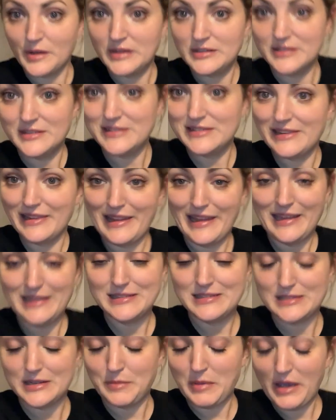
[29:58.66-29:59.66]
I just
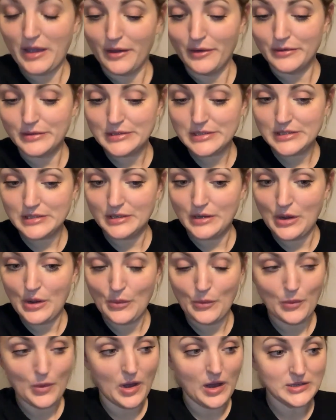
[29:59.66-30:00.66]
lazed about,
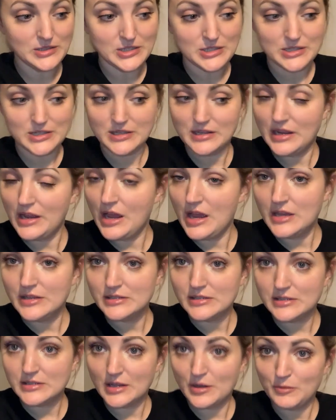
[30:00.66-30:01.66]
watched
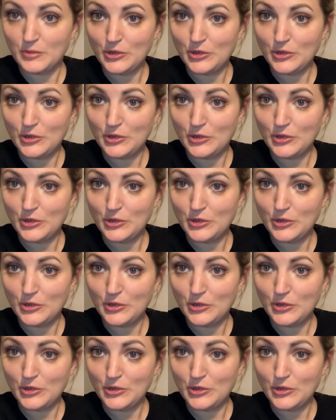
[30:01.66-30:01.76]
some